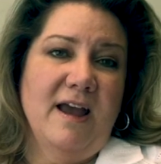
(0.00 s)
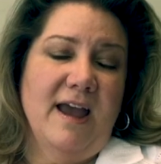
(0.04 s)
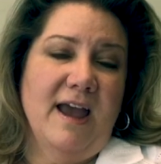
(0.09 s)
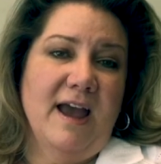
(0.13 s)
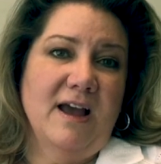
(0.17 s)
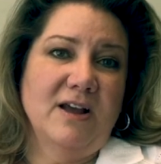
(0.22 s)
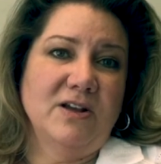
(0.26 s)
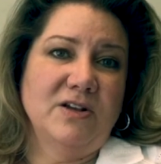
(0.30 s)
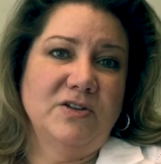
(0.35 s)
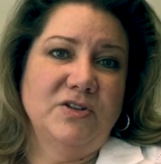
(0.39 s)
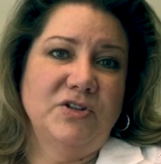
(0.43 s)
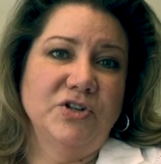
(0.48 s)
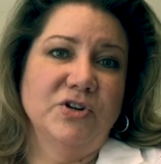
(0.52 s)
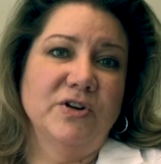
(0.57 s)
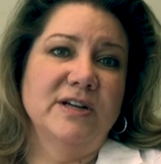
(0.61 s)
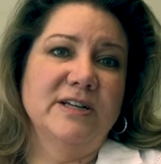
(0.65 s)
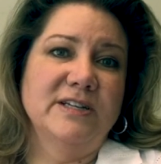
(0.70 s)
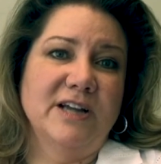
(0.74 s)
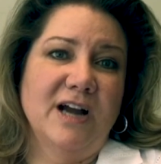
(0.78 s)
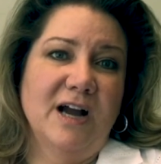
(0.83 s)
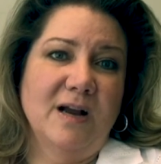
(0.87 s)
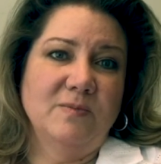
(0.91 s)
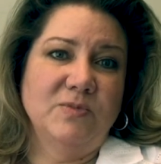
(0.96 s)
And
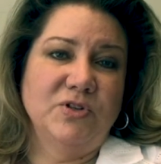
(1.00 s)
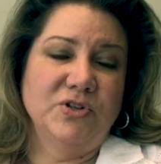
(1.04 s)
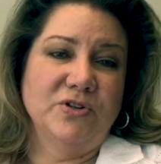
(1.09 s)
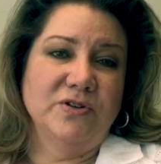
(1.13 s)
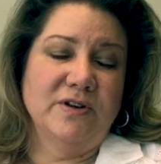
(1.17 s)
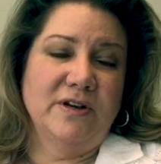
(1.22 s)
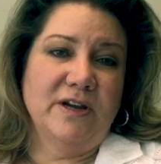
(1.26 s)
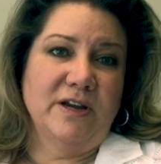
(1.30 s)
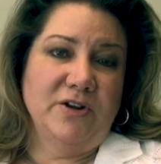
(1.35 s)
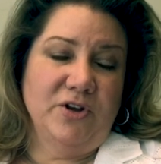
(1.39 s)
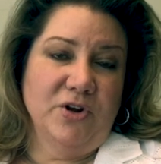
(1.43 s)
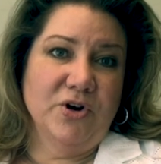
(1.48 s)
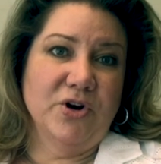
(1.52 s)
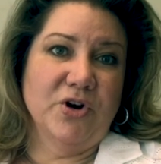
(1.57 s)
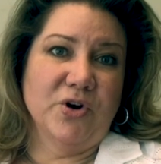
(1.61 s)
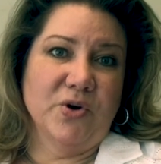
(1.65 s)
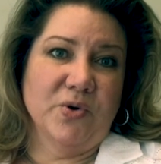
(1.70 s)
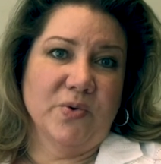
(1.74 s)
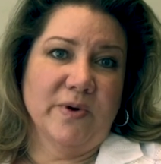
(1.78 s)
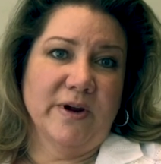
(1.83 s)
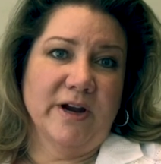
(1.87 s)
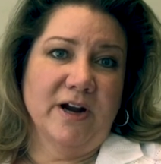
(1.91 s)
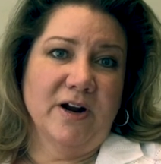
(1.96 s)
during times in your
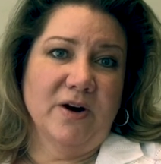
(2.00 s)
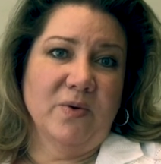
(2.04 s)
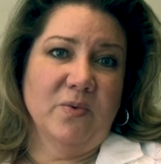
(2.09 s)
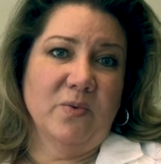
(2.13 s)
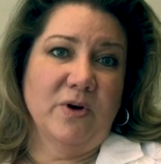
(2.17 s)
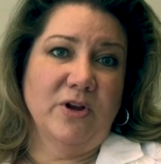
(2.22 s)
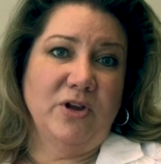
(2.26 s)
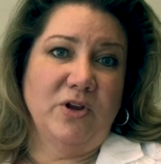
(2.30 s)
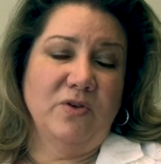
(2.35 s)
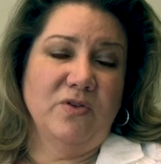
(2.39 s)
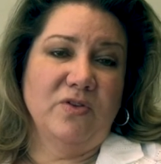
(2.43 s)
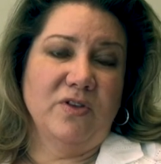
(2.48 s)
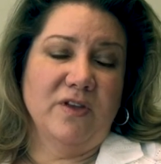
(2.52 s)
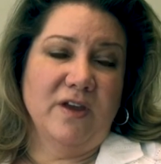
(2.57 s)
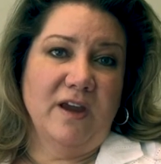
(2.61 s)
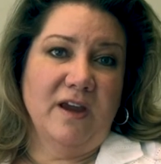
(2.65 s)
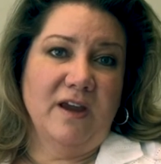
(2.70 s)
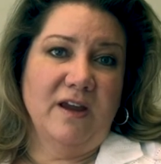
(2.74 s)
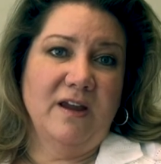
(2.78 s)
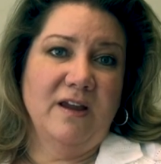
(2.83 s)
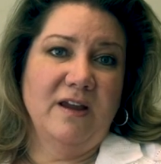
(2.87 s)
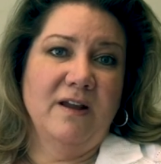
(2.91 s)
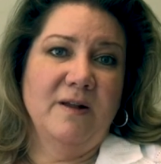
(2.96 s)
career when you
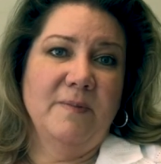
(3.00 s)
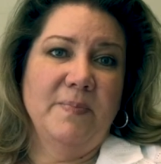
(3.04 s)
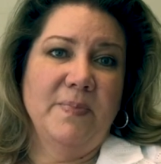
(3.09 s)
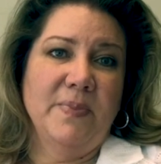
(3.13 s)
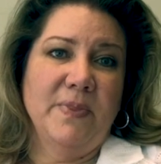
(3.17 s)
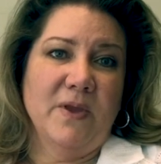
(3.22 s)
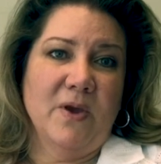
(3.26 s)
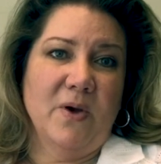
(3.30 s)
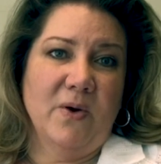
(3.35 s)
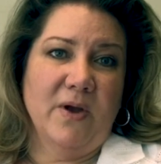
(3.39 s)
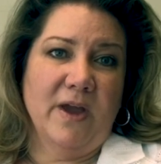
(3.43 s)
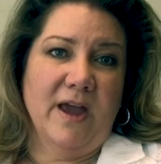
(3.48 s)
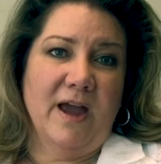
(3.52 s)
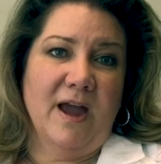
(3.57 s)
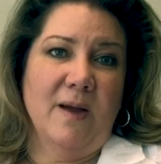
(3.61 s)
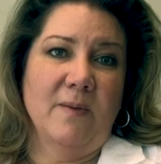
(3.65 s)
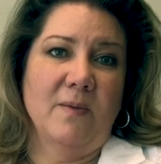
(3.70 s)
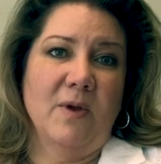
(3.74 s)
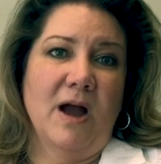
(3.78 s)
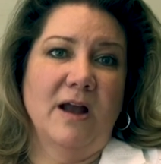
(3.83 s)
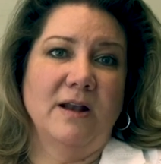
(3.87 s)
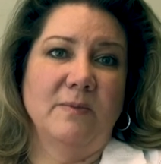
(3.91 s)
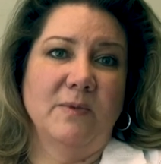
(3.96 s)
think,
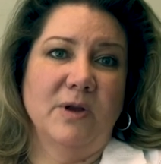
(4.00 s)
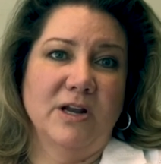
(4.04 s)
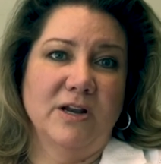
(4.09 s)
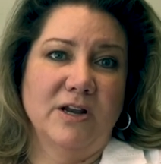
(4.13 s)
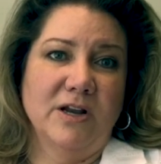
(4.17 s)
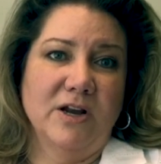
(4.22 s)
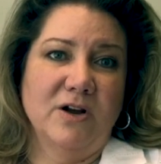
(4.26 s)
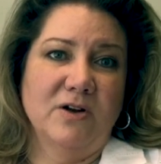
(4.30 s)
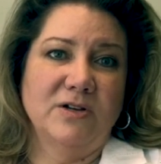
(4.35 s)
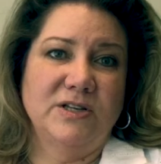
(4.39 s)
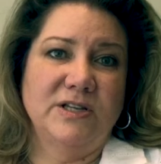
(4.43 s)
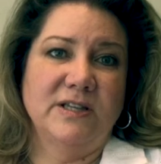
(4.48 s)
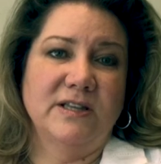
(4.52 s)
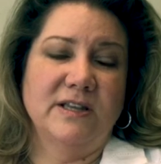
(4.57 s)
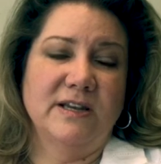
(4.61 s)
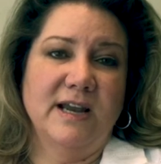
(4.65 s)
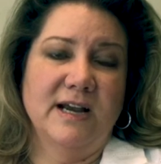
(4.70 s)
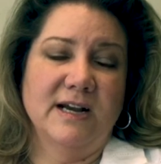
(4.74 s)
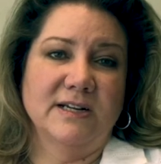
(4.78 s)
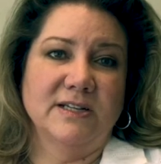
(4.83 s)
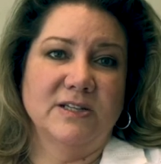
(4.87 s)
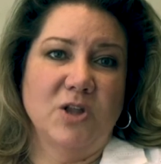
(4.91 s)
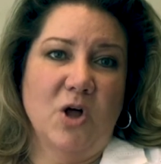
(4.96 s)
okay, I'm going to go to the
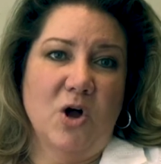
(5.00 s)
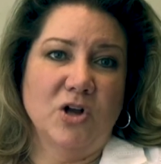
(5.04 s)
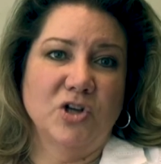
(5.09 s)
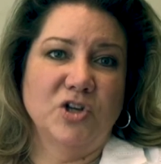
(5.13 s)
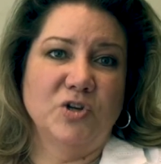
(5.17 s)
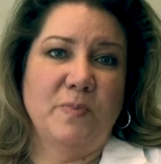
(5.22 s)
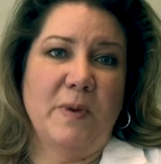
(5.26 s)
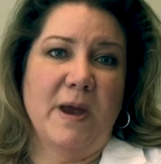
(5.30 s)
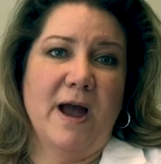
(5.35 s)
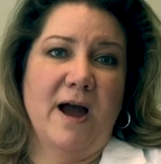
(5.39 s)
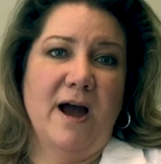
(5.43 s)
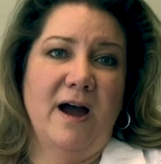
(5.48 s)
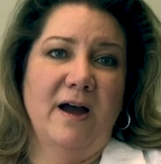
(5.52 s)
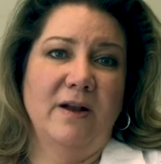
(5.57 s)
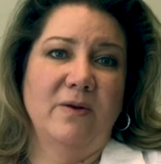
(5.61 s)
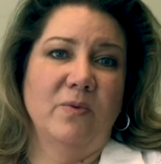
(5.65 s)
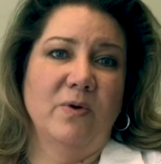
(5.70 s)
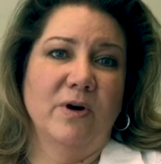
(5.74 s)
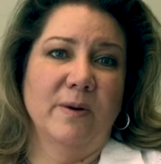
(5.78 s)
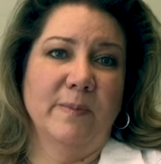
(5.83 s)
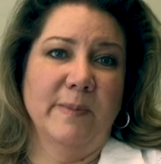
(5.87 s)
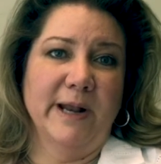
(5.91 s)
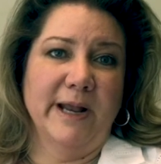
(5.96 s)
next launch
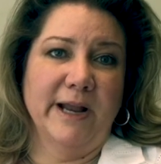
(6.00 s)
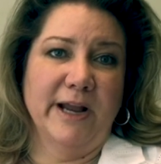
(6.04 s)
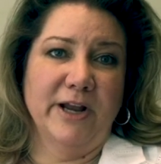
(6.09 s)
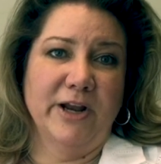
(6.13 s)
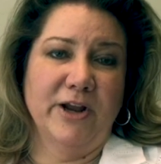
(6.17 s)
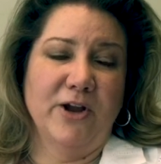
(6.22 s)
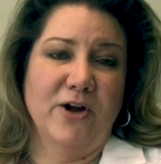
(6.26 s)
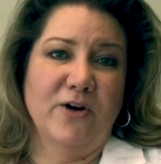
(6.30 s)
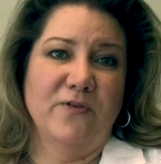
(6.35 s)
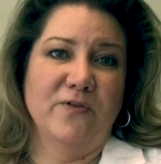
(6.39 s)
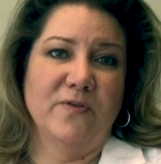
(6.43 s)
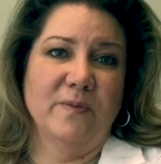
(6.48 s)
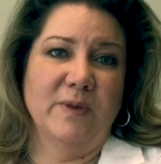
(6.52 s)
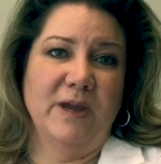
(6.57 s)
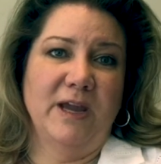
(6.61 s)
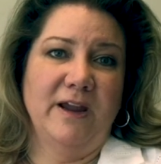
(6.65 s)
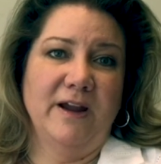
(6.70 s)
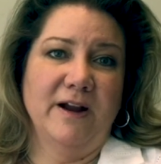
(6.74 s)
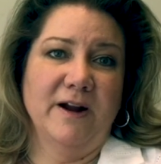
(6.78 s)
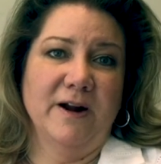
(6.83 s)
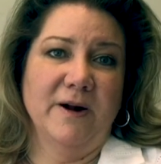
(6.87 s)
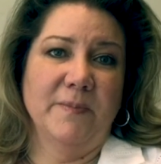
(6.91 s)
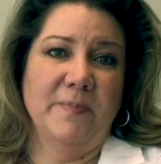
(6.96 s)
pad, where am I going to go from
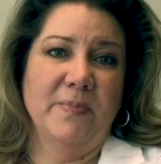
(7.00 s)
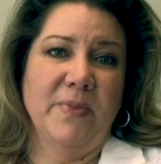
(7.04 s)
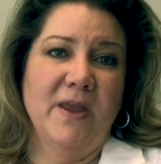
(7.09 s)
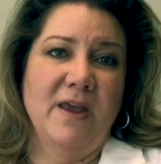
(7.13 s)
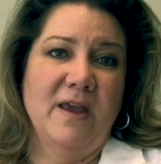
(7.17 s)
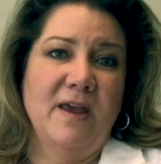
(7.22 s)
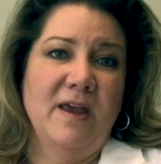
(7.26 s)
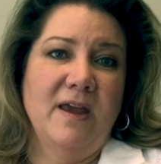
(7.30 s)
here?